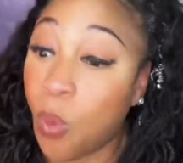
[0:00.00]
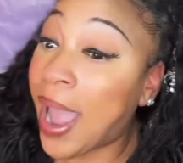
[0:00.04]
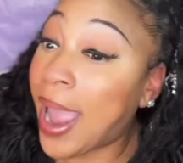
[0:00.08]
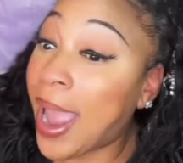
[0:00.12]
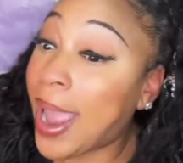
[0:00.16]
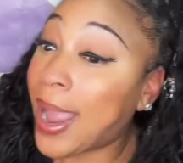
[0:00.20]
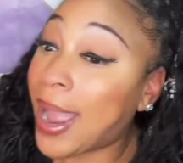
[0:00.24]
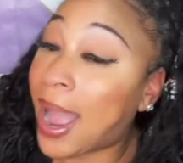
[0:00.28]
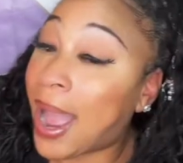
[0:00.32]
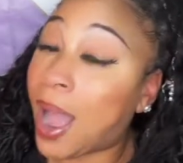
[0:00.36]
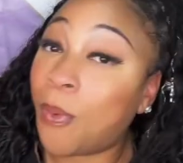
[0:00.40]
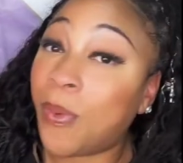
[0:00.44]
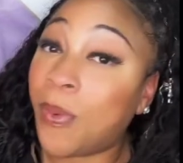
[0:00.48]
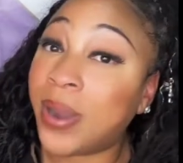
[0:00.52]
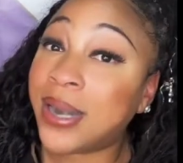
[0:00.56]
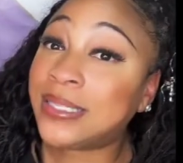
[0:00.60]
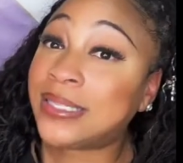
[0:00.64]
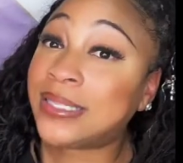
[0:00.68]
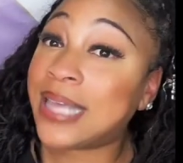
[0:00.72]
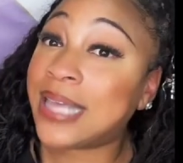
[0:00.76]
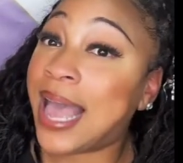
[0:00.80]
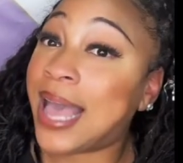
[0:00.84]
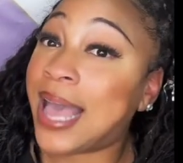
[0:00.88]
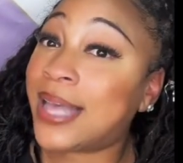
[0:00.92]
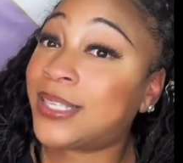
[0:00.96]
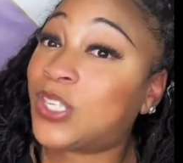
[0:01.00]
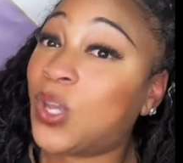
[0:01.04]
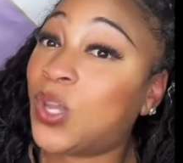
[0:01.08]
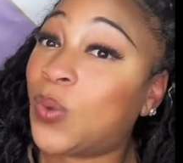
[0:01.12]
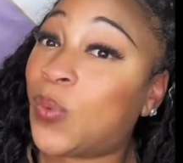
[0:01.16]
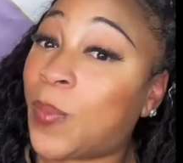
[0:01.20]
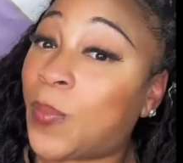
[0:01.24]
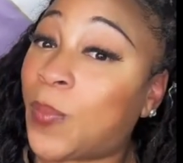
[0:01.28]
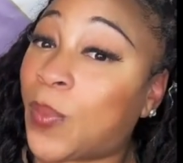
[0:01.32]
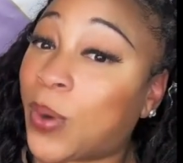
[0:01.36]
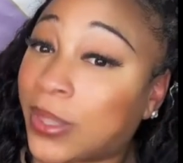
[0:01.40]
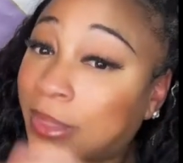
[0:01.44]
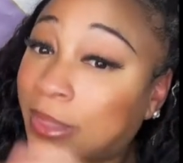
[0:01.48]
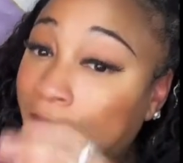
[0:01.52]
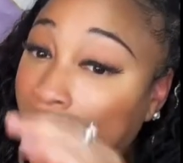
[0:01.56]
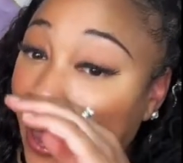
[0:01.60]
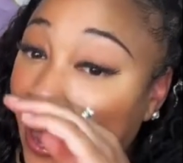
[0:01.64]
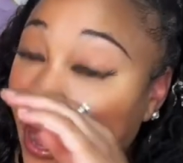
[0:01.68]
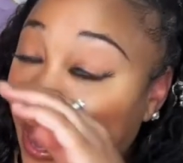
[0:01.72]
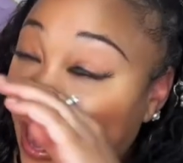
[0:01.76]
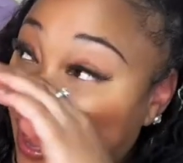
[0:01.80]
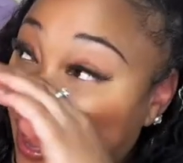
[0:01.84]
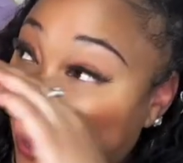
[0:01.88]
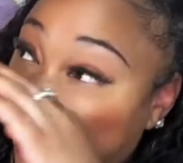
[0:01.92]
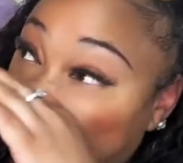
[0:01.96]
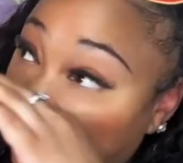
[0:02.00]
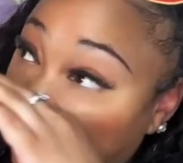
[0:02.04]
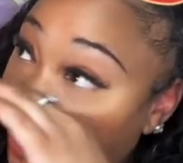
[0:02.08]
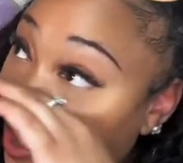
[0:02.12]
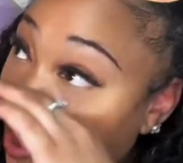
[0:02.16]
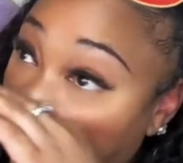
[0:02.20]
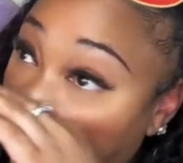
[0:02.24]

Wait, I wanted to ask you one more thing.